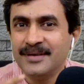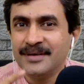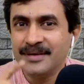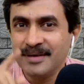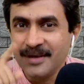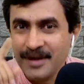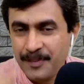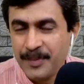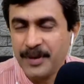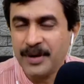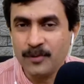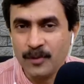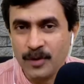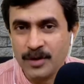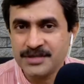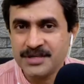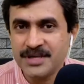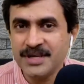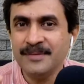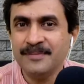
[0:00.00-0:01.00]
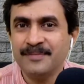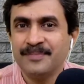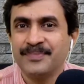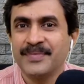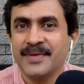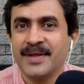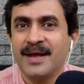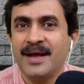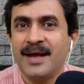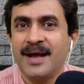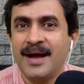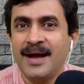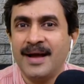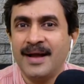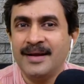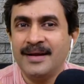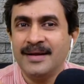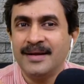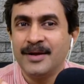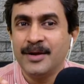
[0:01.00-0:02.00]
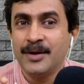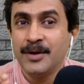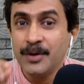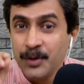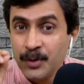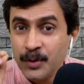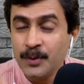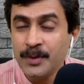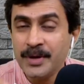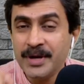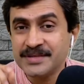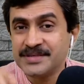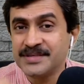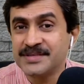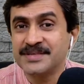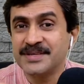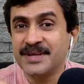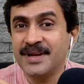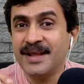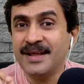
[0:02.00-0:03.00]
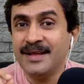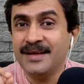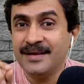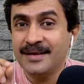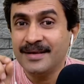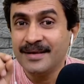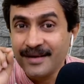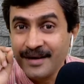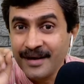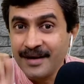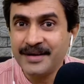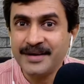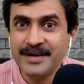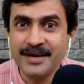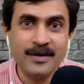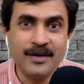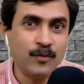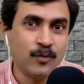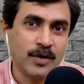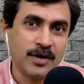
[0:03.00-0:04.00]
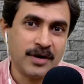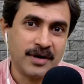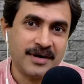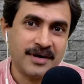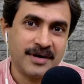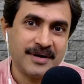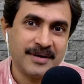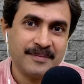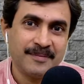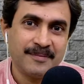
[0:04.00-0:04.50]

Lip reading: repeat watching, and do necessary written work,